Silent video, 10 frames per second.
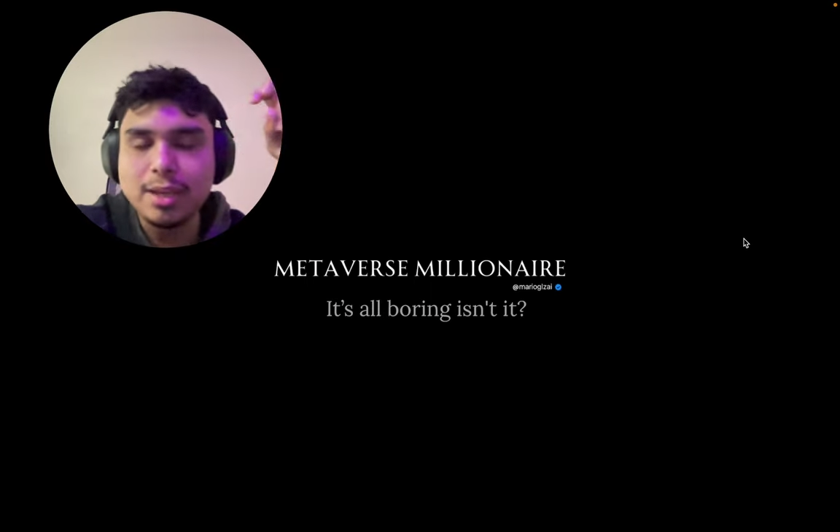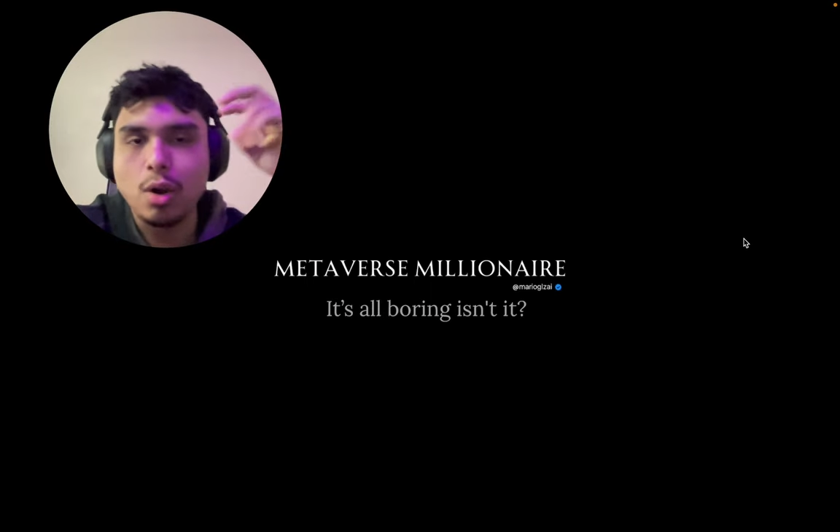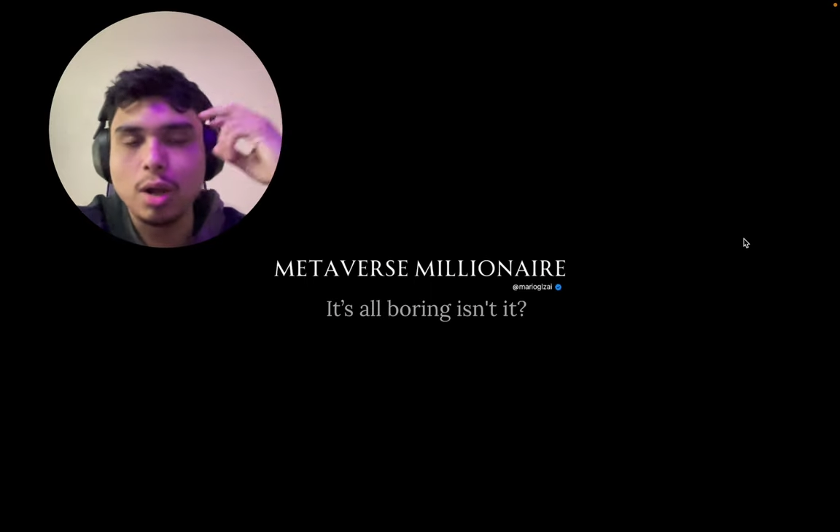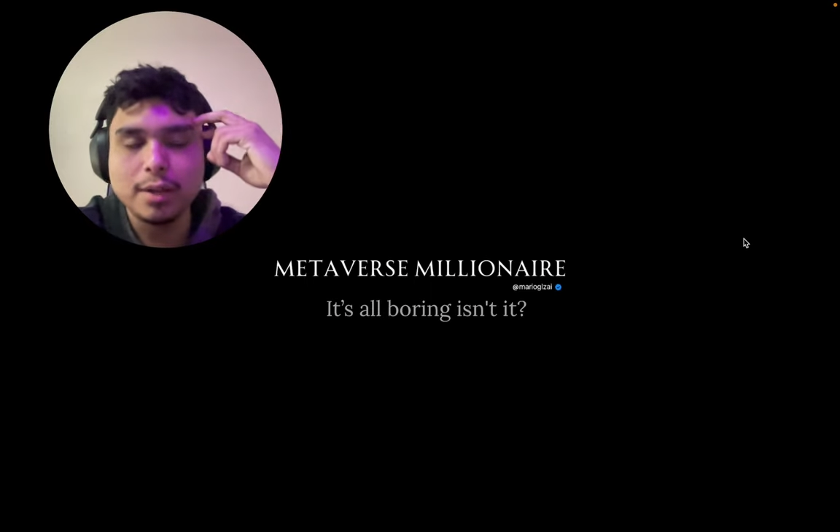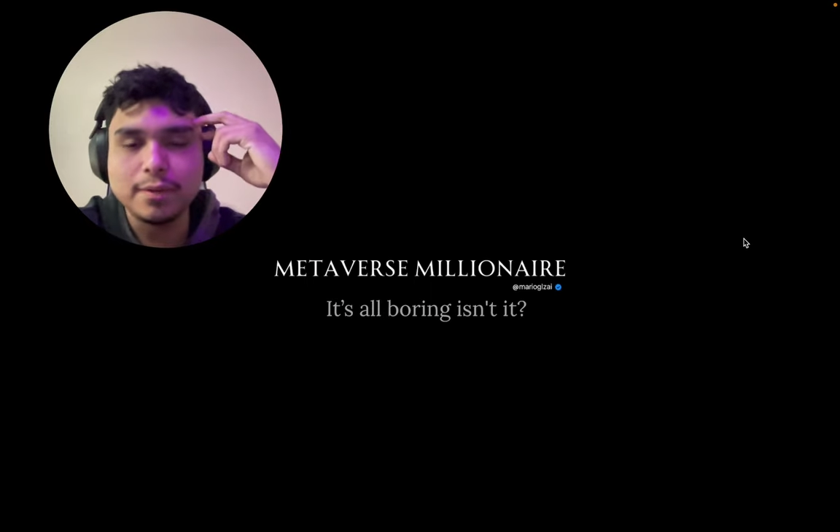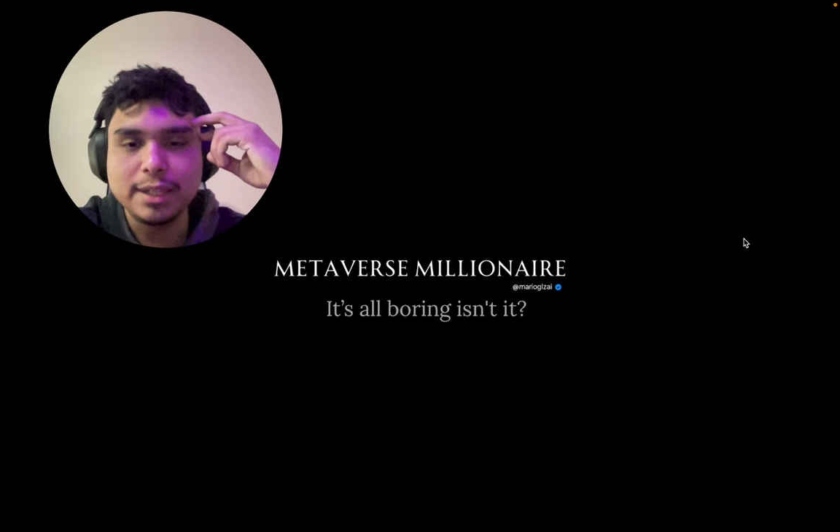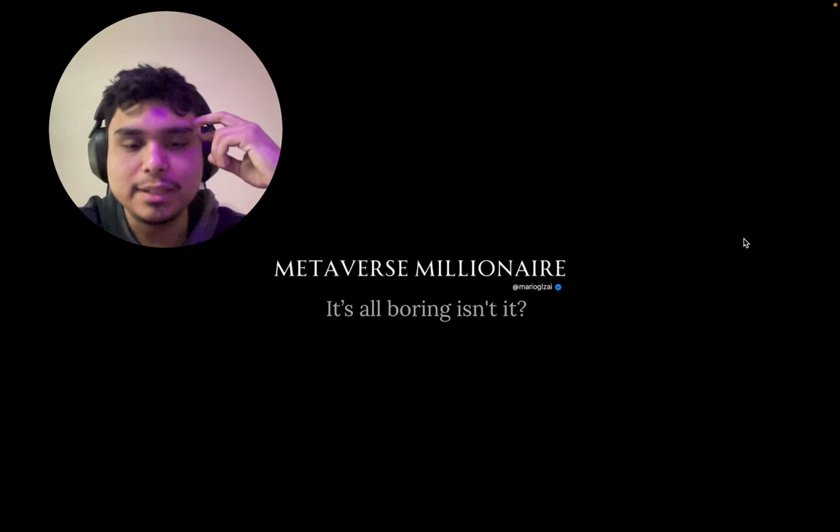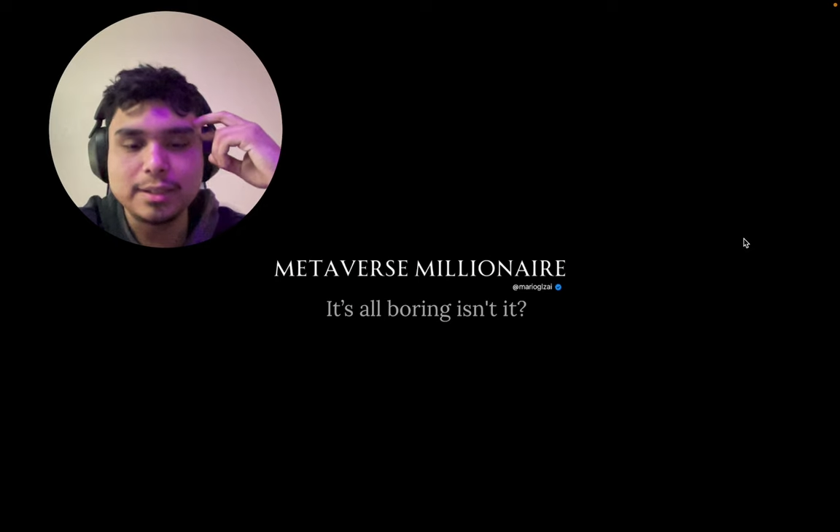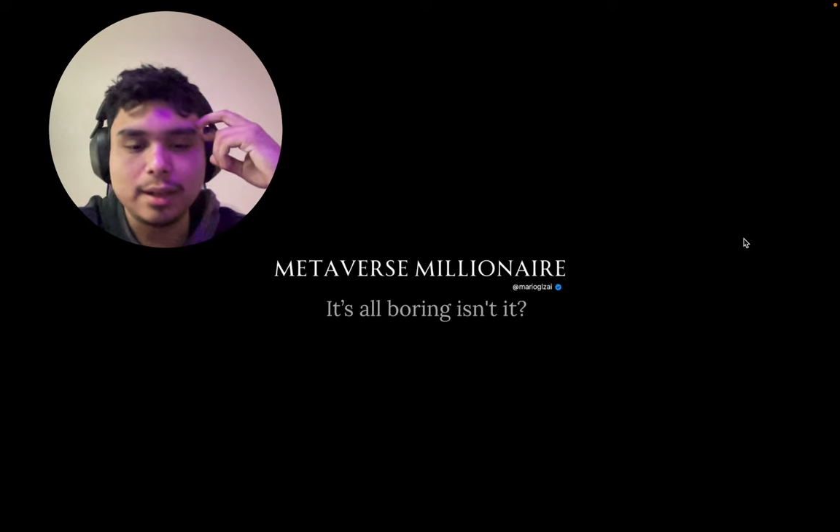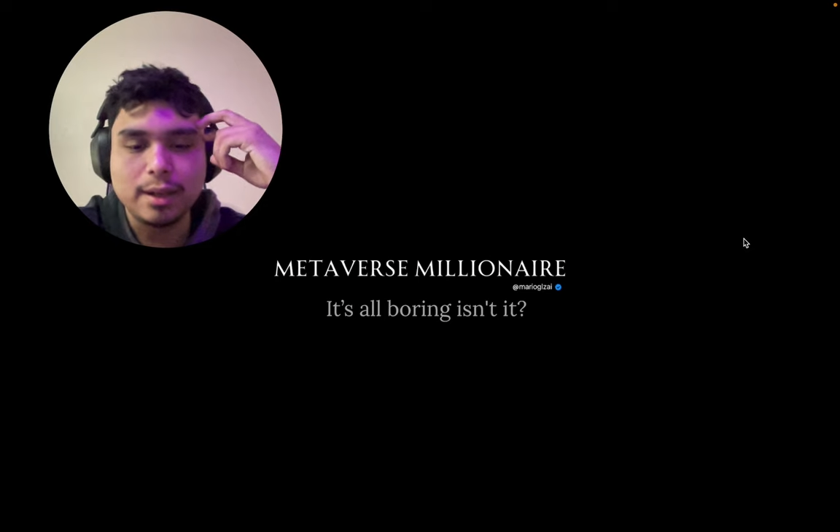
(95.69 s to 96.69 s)
all of
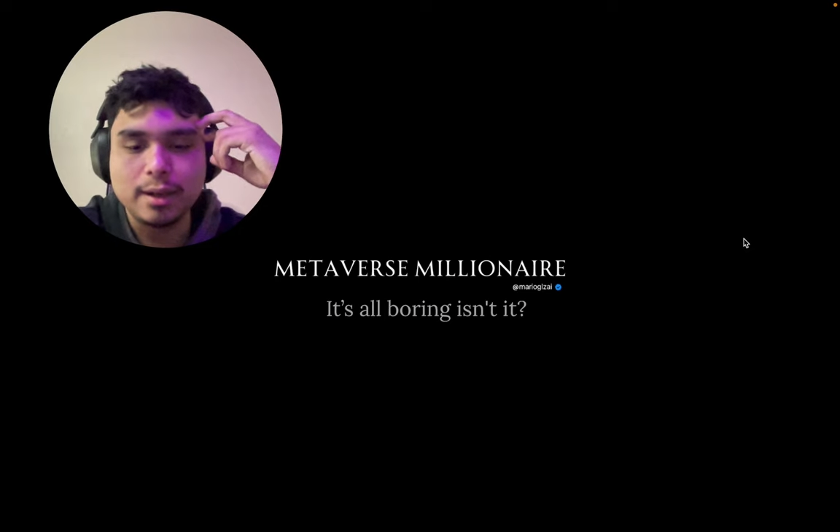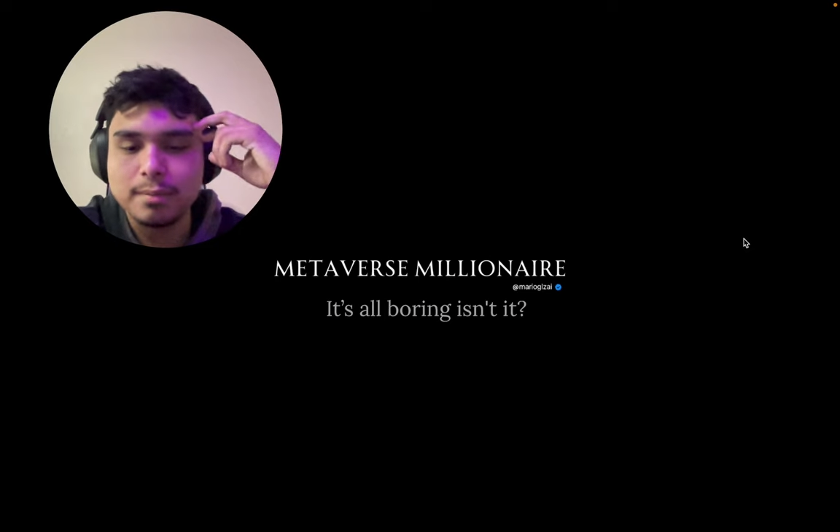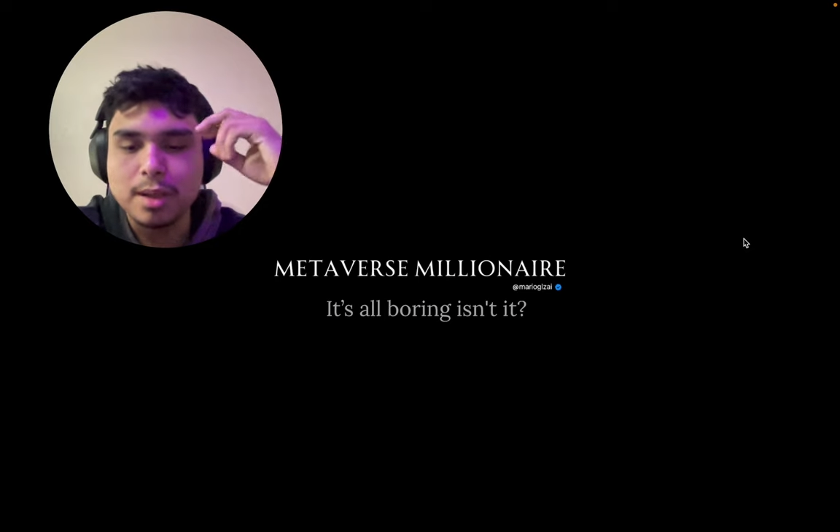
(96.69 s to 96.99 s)
these um,